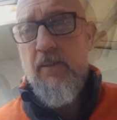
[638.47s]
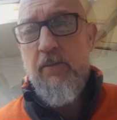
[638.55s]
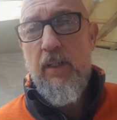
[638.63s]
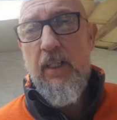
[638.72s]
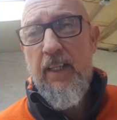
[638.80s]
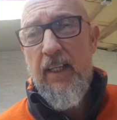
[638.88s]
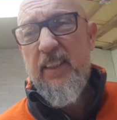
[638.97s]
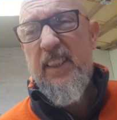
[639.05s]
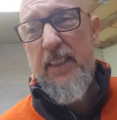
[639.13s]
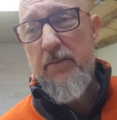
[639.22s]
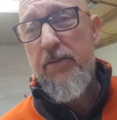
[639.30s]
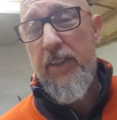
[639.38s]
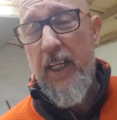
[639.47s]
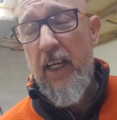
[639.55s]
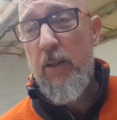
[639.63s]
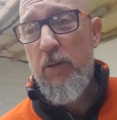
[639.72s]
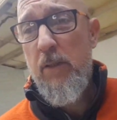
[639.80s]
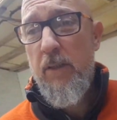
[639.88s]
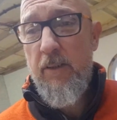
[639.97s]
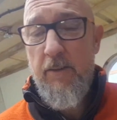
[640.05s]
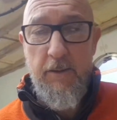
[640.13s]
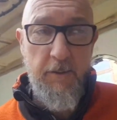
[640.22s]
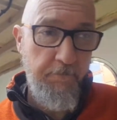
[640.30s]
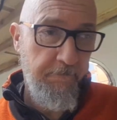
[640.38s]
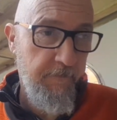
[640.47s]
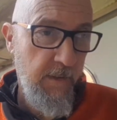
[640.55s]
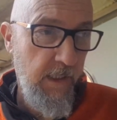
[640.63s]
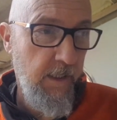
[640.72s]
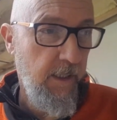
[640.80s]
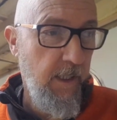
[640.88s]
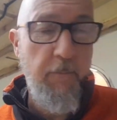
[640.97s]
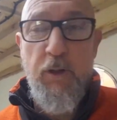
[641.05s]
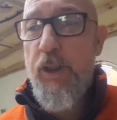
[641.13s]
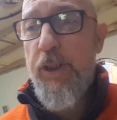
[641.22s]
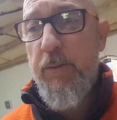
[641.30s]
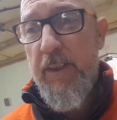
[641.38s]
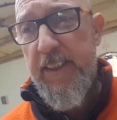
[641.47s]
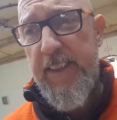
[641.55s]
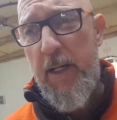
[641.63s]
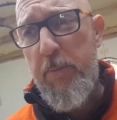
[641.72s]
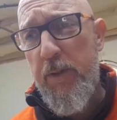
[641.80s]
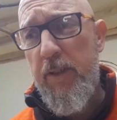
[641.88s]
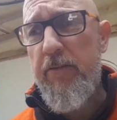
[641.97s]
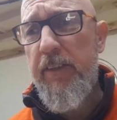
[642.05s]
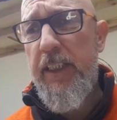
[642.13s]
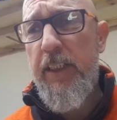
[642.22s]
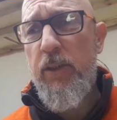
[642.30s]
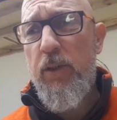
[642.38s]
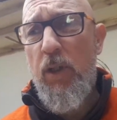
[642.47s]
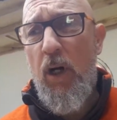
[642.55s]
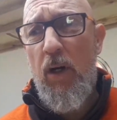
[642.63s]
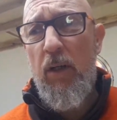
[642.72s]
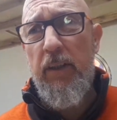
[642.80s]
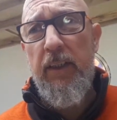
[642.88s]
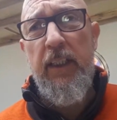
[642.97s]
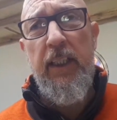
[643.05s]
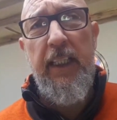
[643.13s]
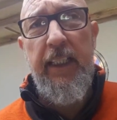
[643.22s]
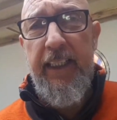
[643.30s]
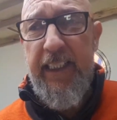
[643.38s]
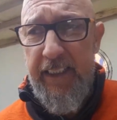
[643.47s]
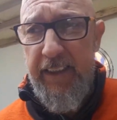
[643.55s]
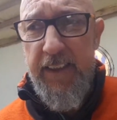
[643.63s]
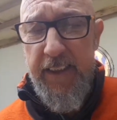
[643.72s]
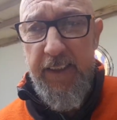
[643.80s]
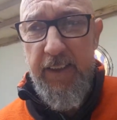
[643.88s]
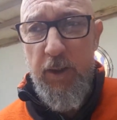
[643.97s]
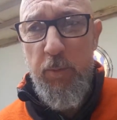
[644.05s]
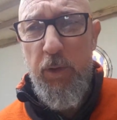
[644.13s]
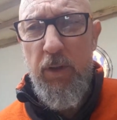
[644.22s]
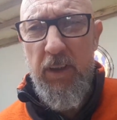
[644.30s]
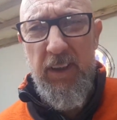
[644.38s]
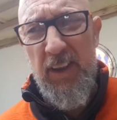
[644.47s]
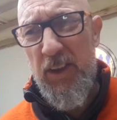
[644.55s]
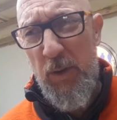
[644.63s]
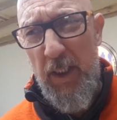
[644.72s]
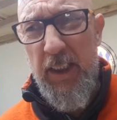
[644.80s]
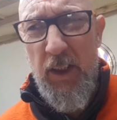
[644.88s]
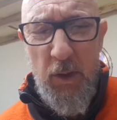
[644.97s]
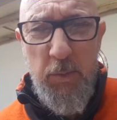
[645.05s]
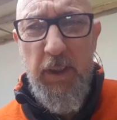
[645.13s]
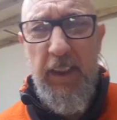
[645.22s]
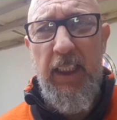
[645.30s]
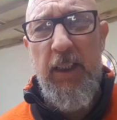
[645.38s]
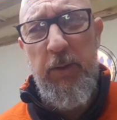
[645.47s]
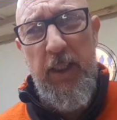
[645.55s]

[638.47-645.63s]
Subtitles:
Well, that's it for now. I'm going to do a separate video on heating in the boat because it's quite complicated.